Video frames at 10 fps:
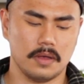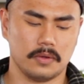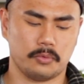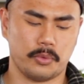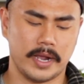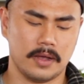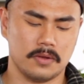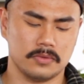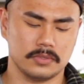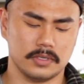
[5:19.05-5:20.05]

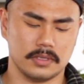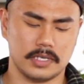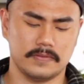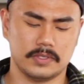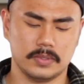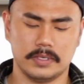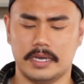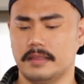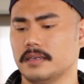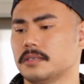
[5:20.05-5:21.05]
round leaves to it.
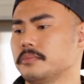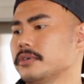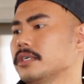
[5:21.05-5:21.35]
I think it's